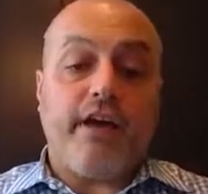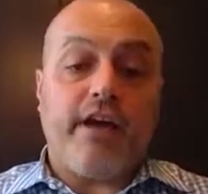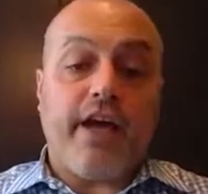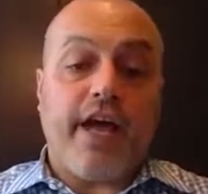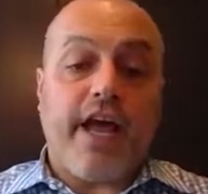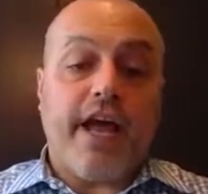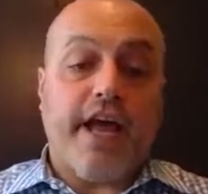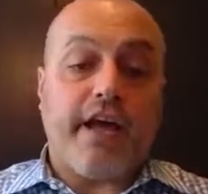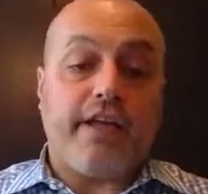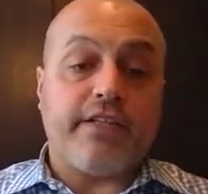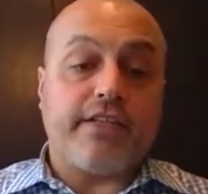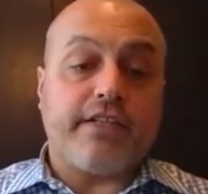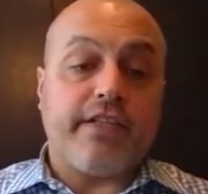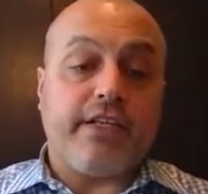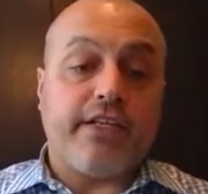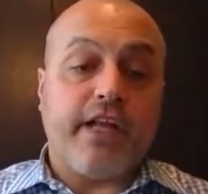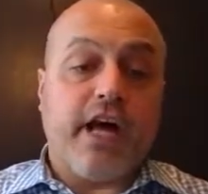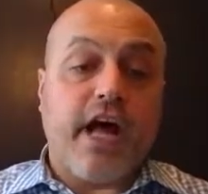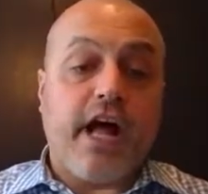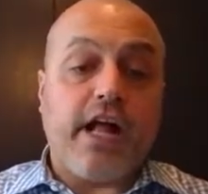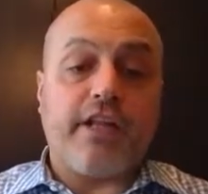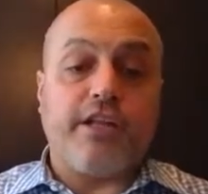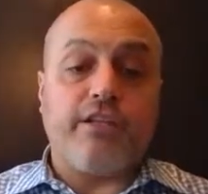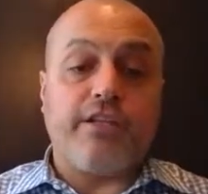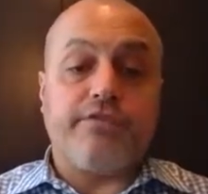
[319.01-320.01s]
that has
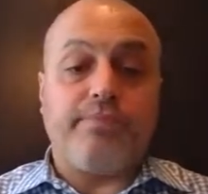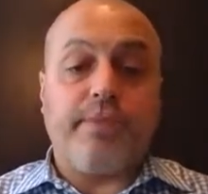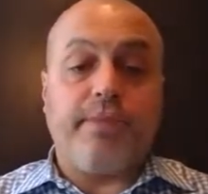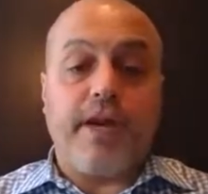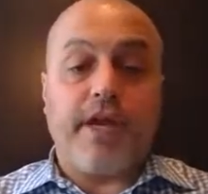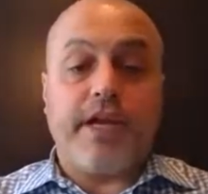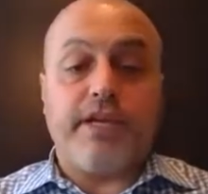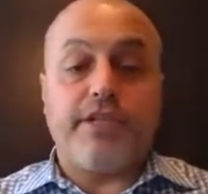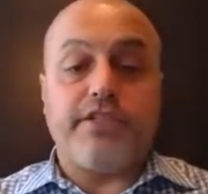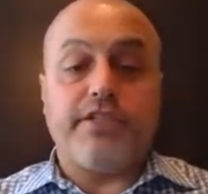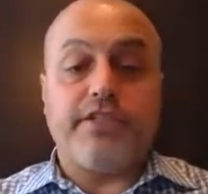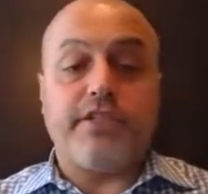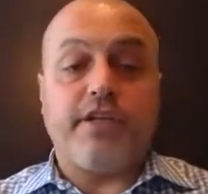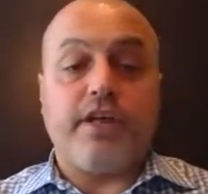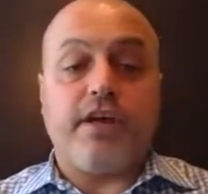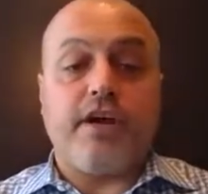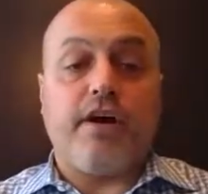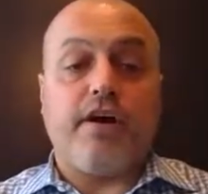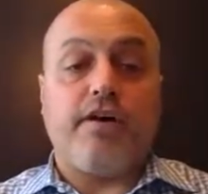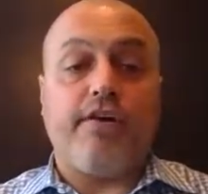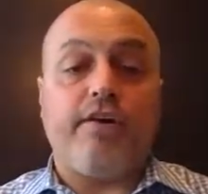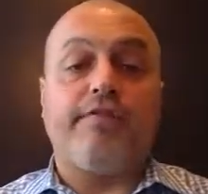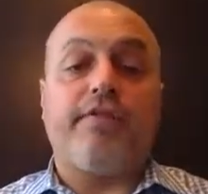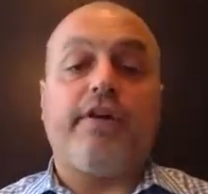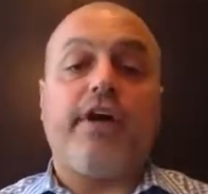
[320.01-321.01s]
the knowledge base
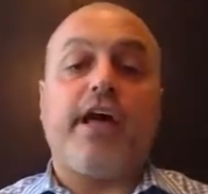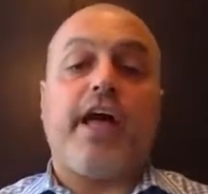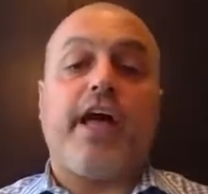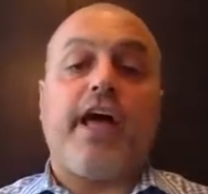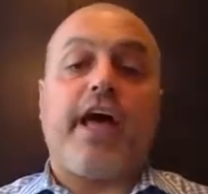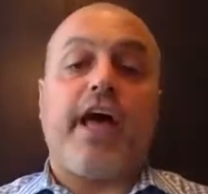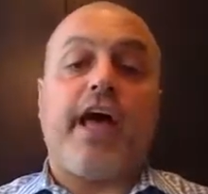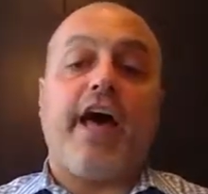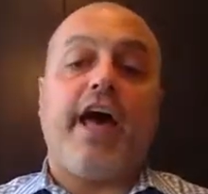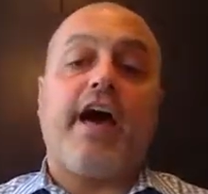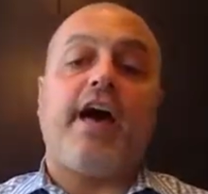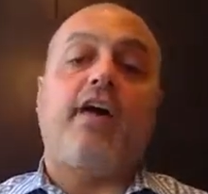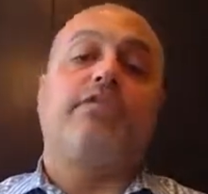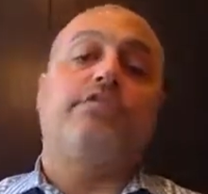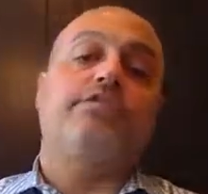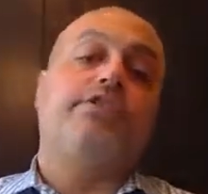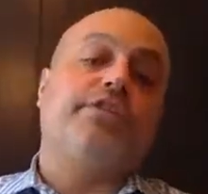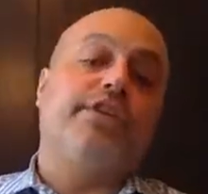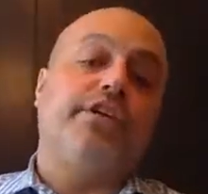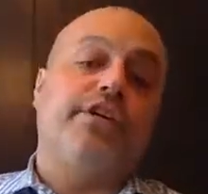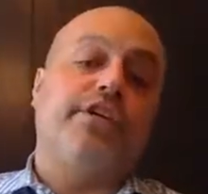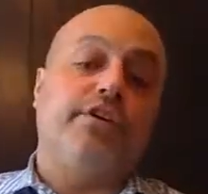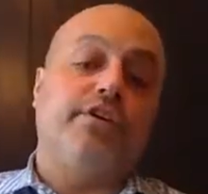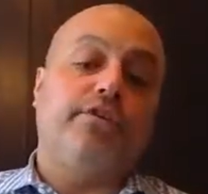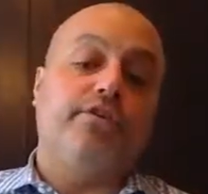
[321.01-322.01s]
of
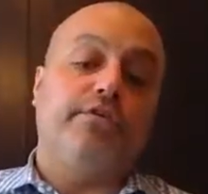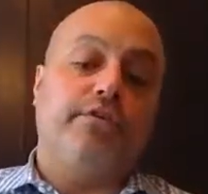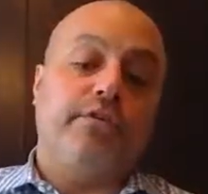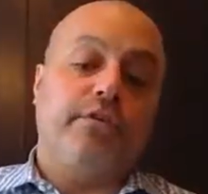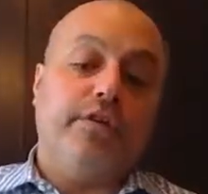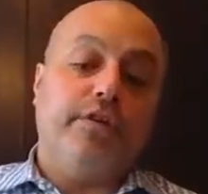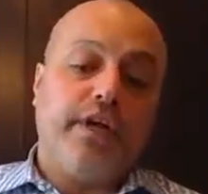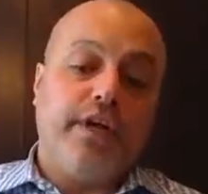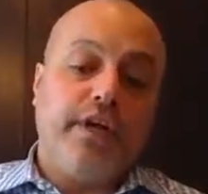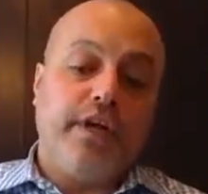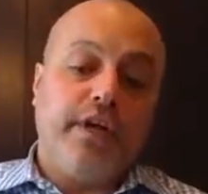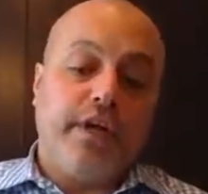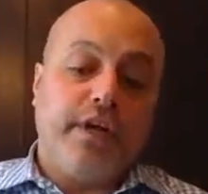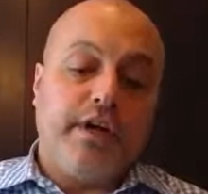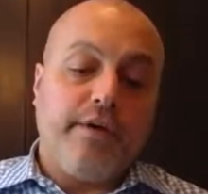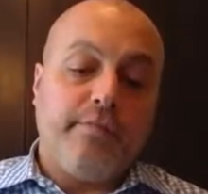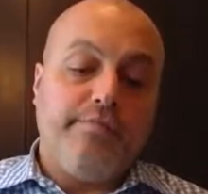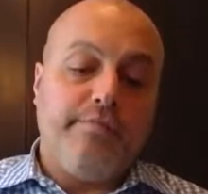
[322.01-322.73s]
how to